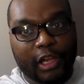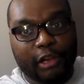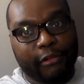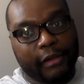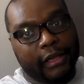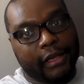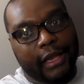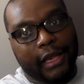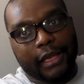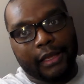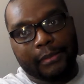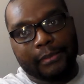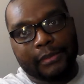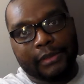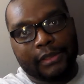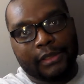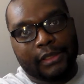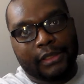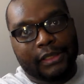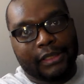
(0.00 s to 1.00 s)
Great game.
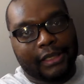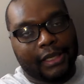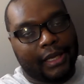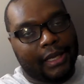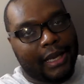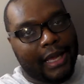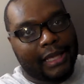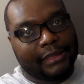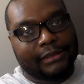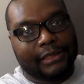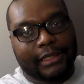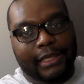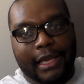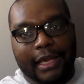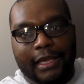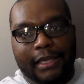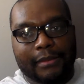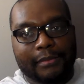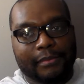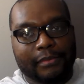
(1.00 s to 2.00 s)
Classic
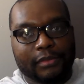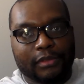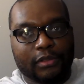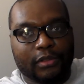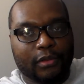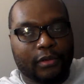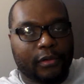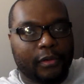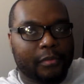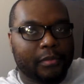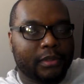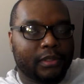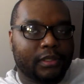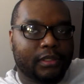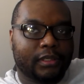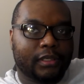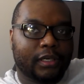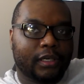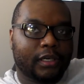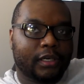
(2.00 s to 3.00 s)
game, you know what I
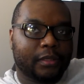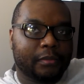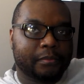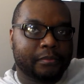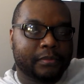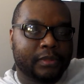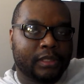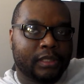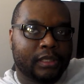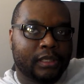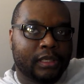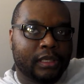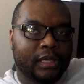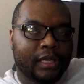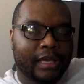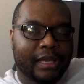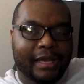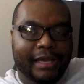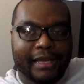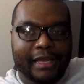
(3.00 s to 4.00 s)
mean? I
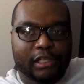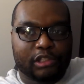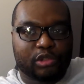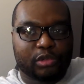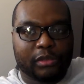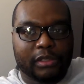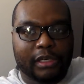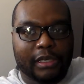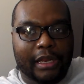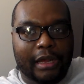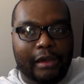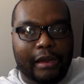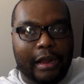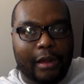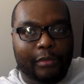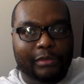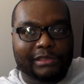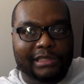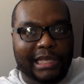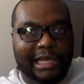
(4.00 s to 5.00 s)
had tweeted out,
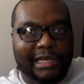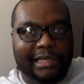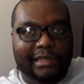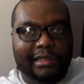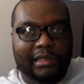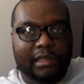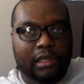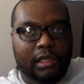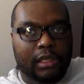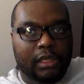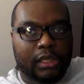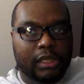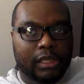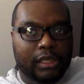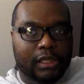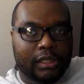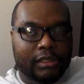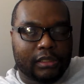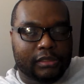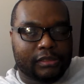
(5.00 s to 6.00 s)
I was like,
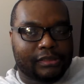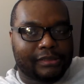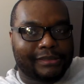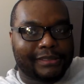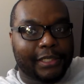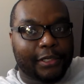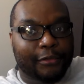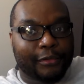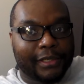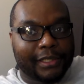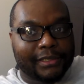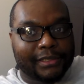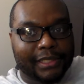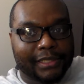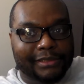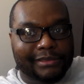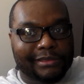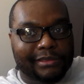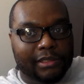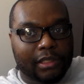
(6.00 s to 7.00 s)
the series
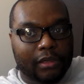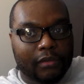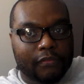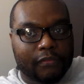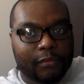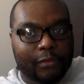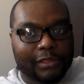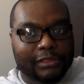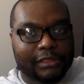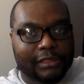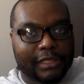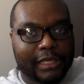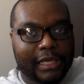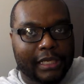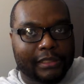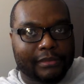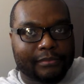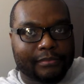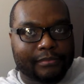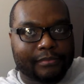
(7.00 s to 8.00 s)
itself wasn't
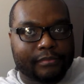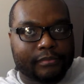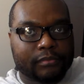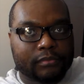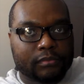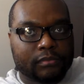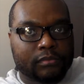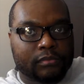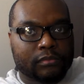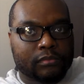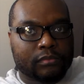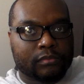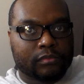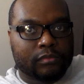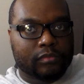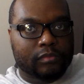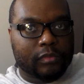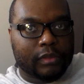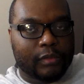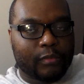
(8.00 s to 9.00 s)
the
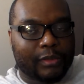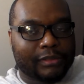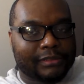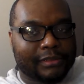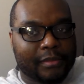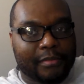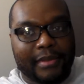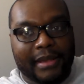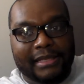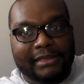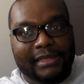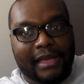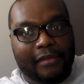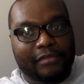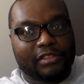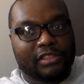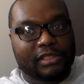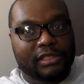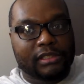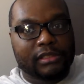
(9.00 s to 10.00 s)
best
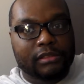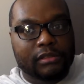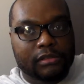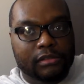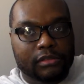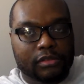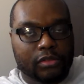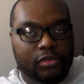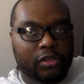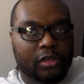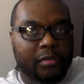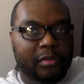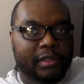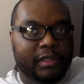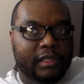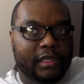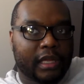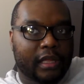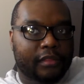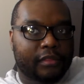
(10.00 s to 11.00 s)
I've seen, you know what I
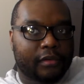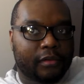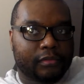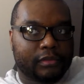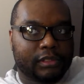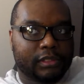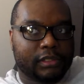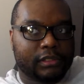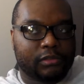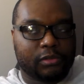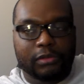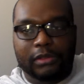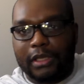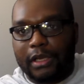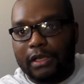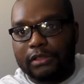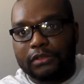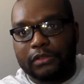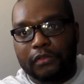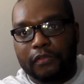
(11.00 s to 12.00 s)
mean? I thought the
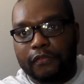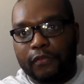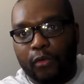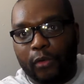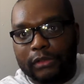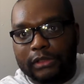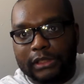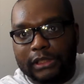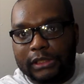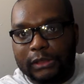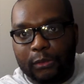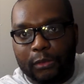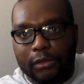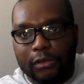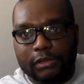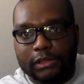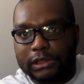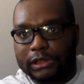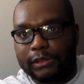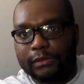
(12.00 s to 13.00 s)
2014
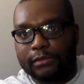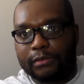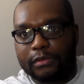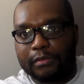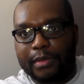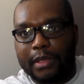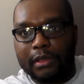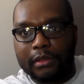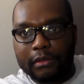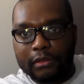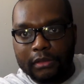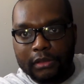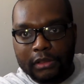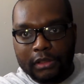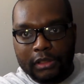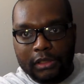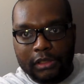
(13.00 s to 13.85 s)
World Series was better.